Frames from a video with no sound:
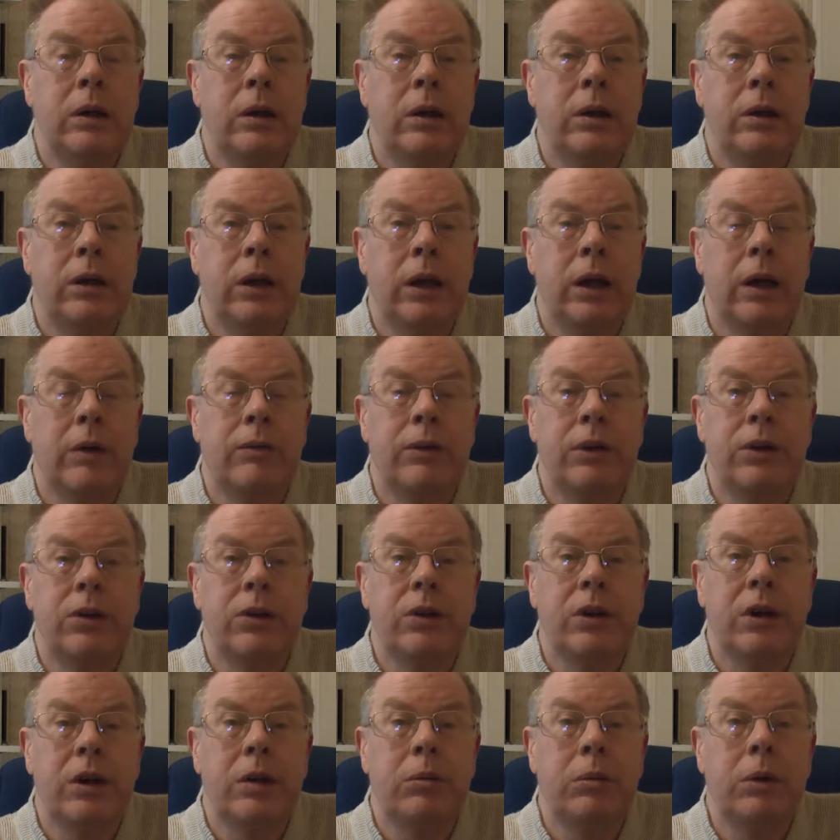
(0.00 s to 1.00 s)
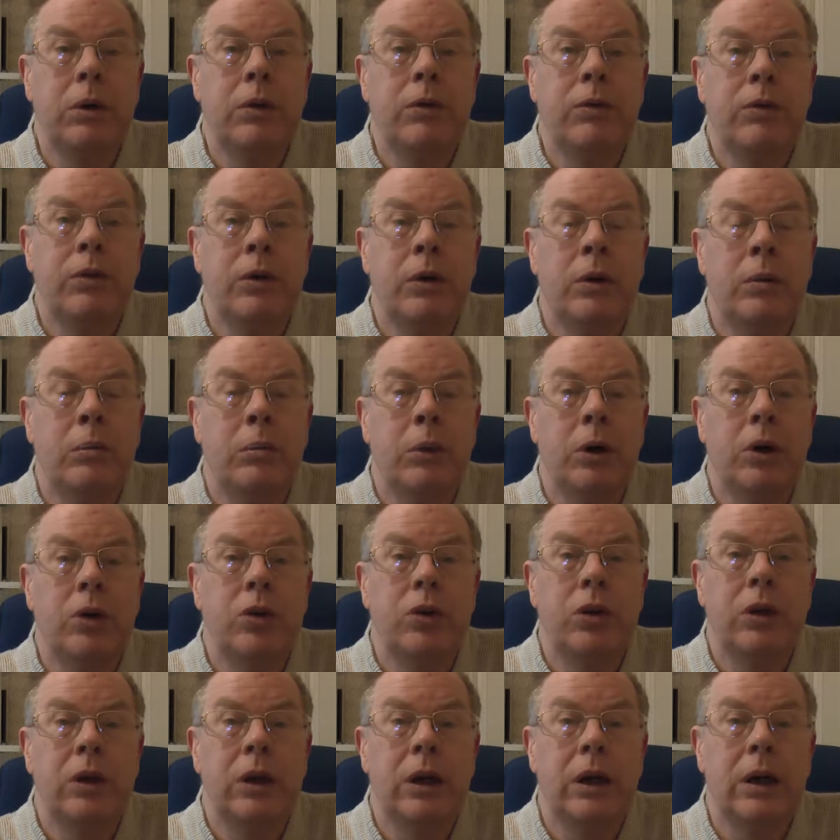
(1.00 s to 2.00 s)
the advertisement for
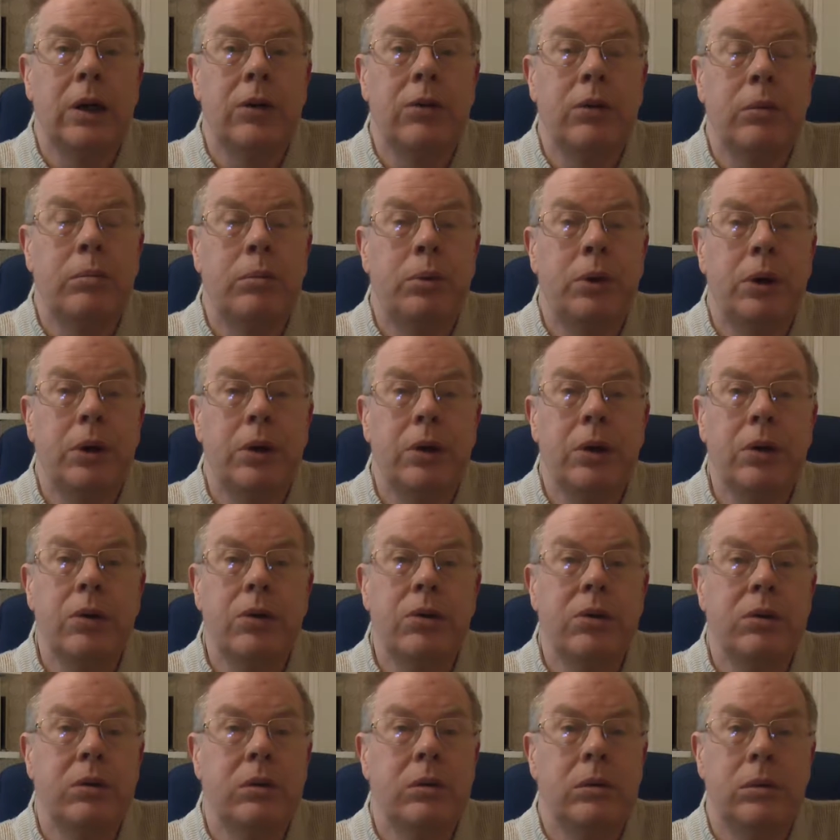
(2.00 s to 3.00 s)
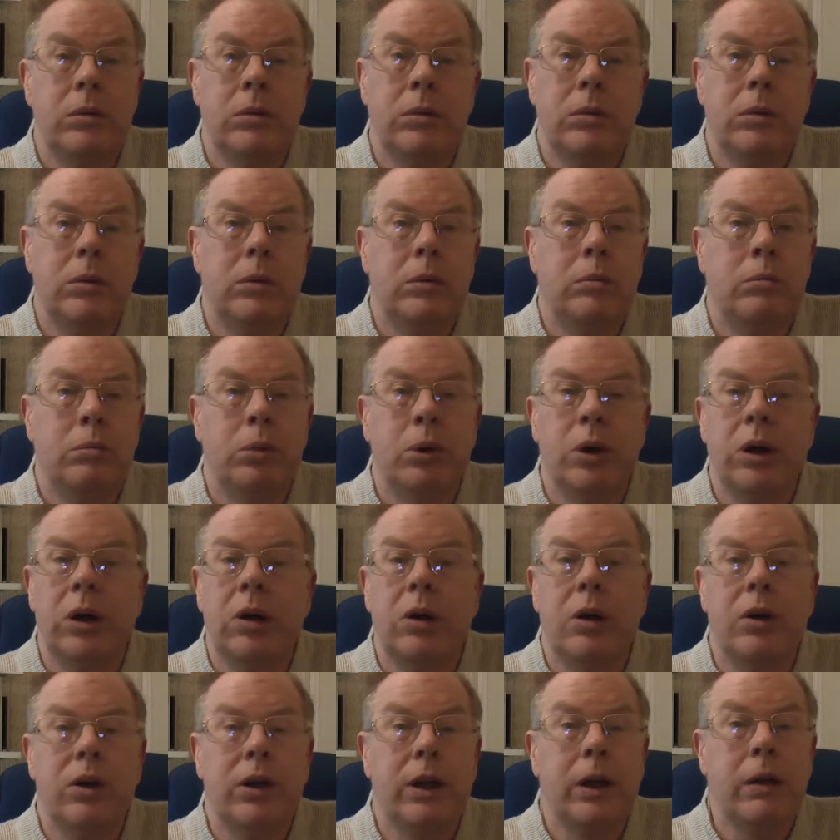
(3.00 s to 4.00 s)
merchandise and products,
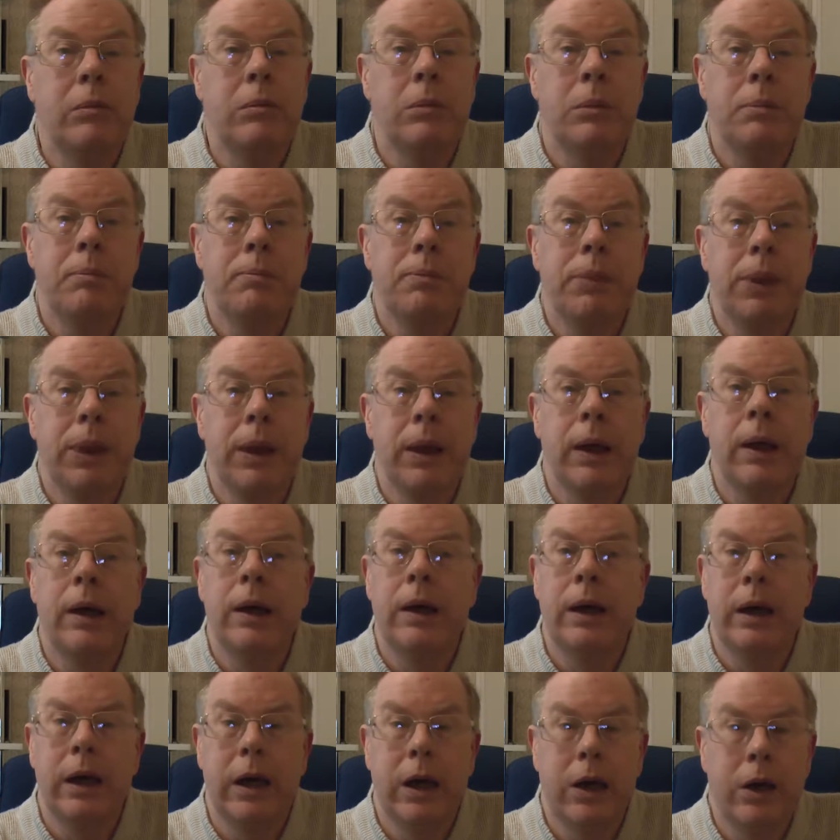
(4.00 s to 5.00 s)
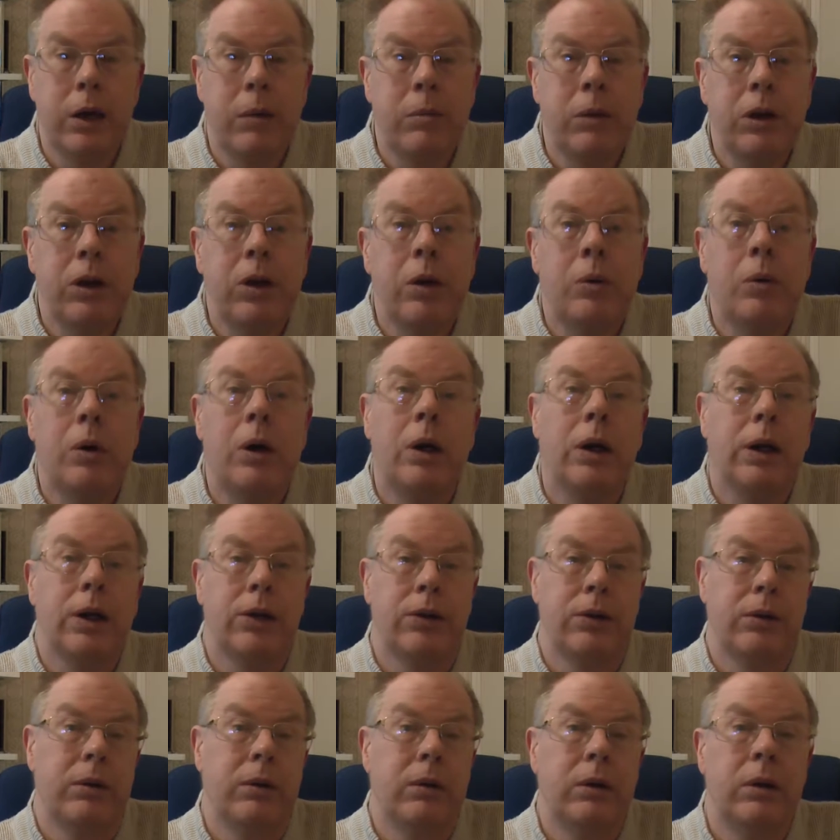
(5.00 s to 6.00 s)
boycott them. Hit them in the wallet.